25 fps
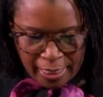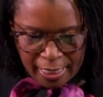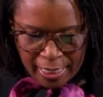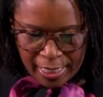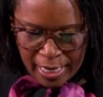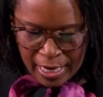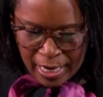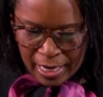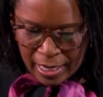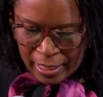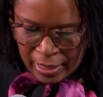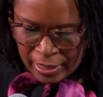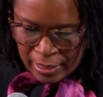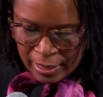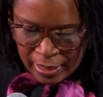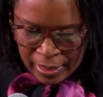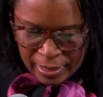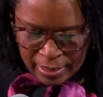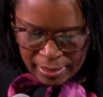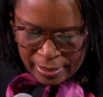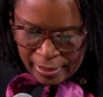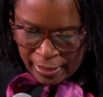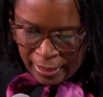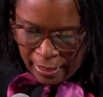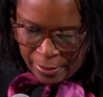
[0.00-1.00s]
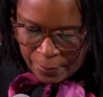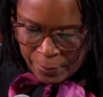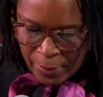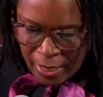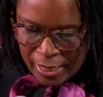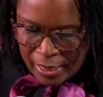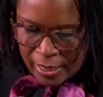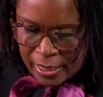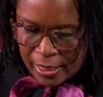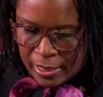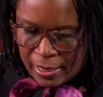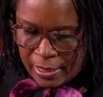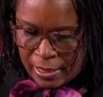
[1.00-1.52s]
and I'll take my
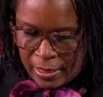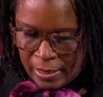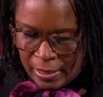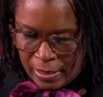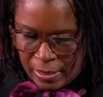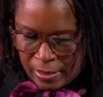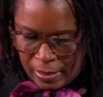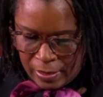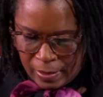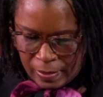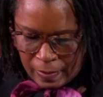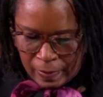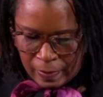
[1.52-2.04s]
seat.